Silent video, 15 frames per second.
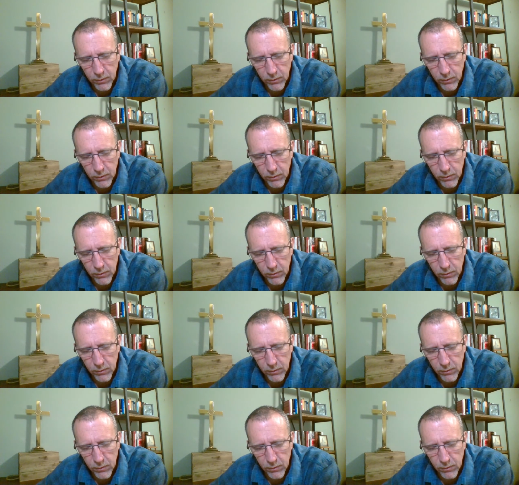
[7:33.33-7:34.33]

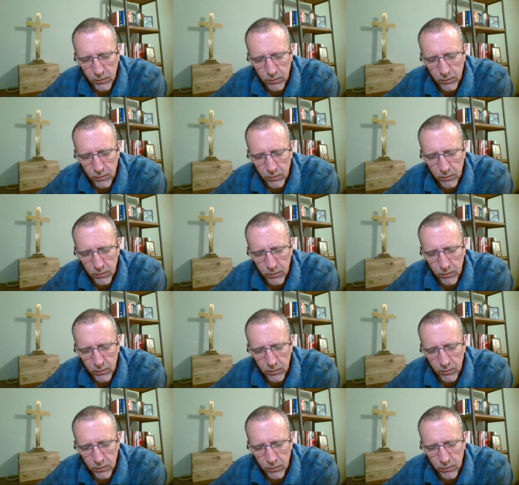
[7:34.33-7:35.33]

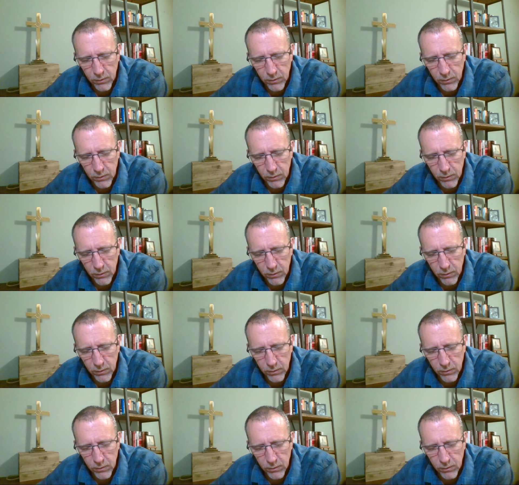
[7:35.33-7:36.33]

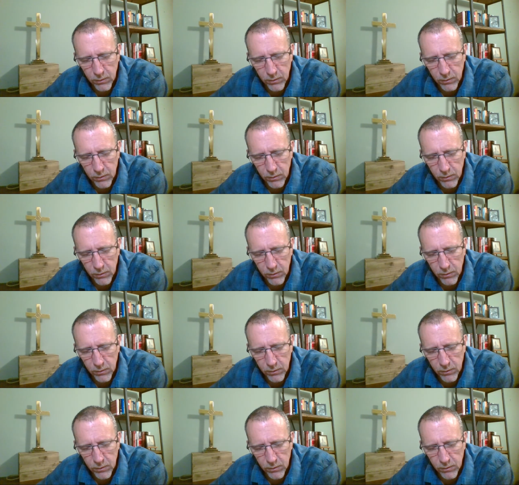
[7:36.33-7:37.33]

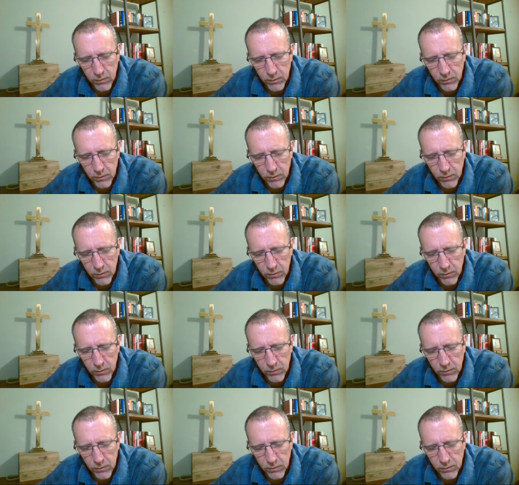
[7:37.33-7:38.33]

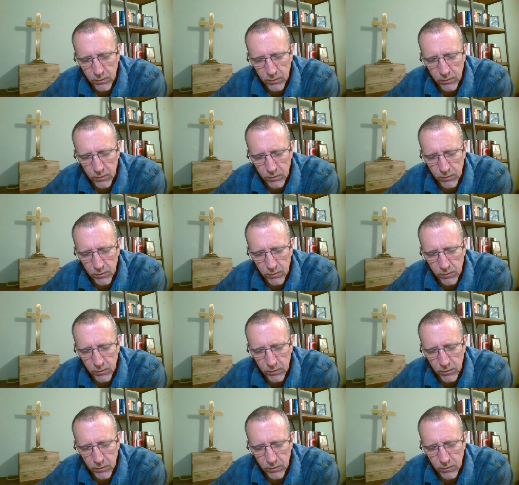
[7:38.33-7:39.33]

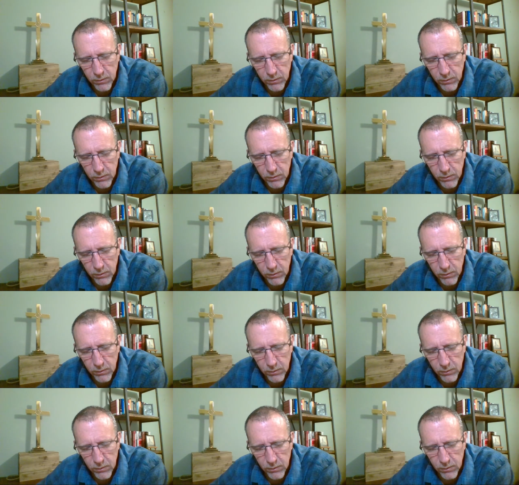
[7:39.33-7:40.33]

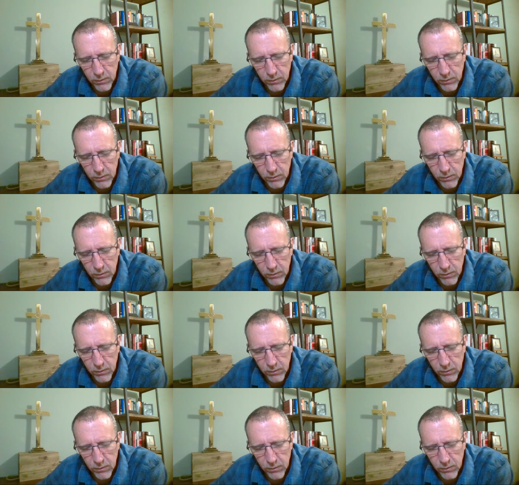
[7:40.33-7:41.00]
Nobody speaks.